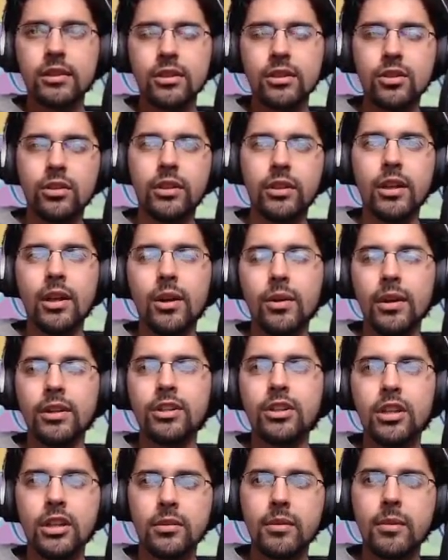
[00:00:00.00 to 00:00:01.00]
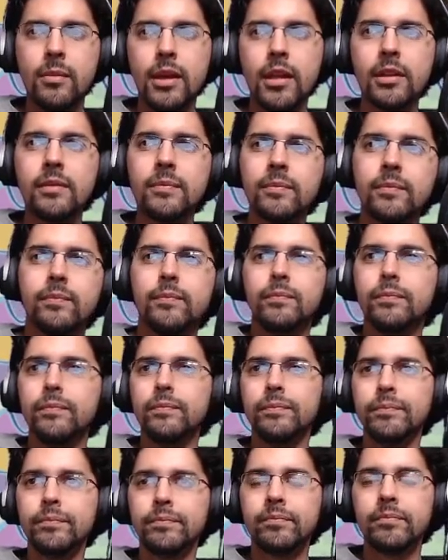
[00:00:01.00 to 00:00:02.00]
actually go. I changed my mind.
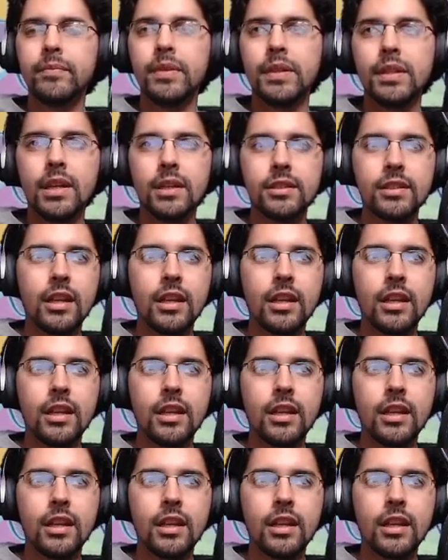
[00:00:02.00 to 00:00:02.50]
Because